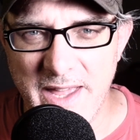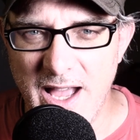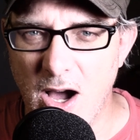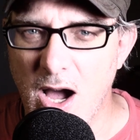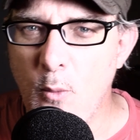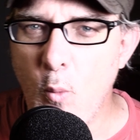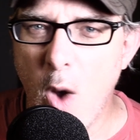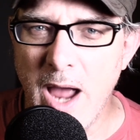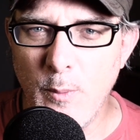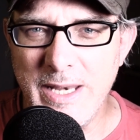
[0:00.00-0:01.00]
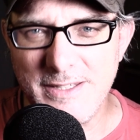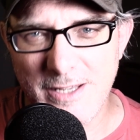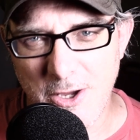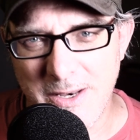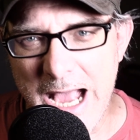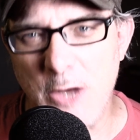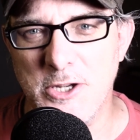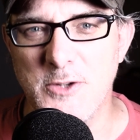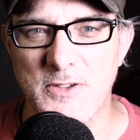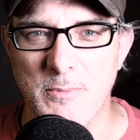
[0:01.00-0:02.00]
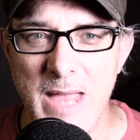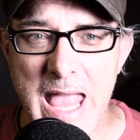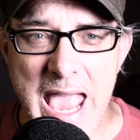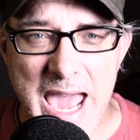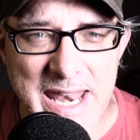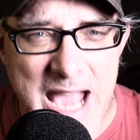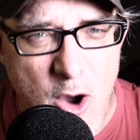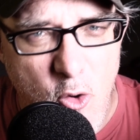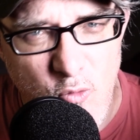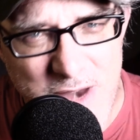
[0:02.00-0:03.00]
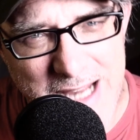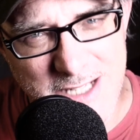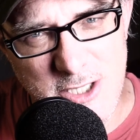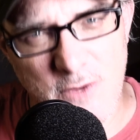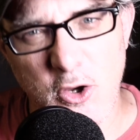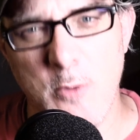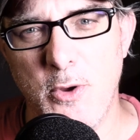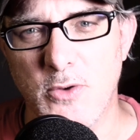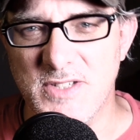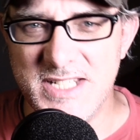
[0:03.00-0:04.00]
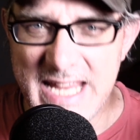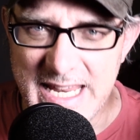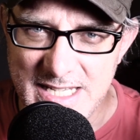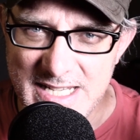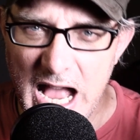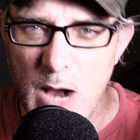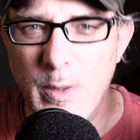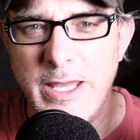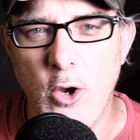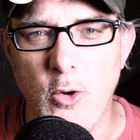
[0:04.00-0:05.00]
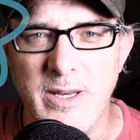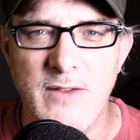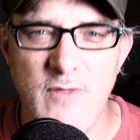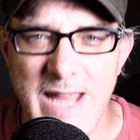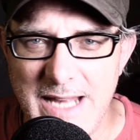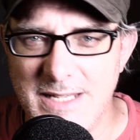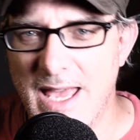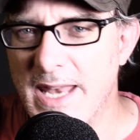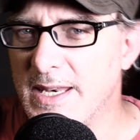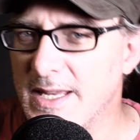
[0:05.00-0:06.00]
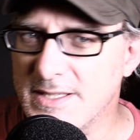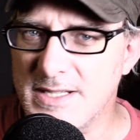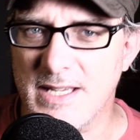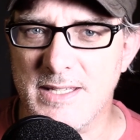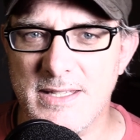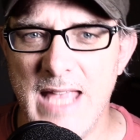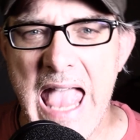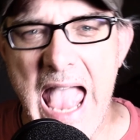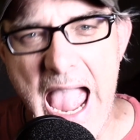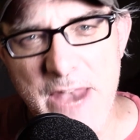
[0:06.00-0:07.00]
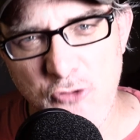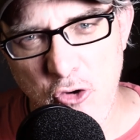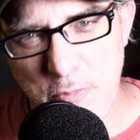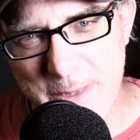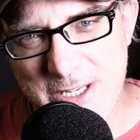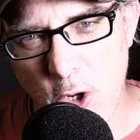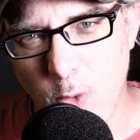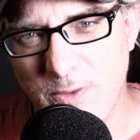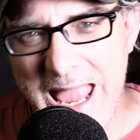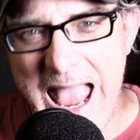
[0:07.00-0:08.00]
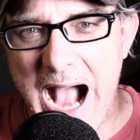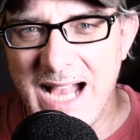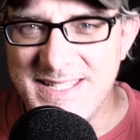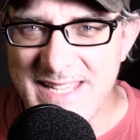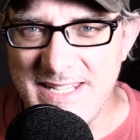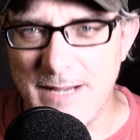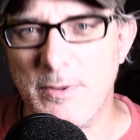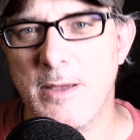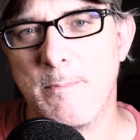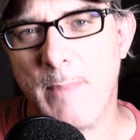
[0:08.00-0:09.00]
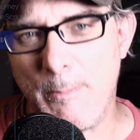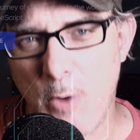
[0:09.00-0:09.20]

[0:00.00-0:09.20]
they are and why we need to learn how to use them, and how React Server Components change how we code in React and in Next.js. And truth be told, I set up my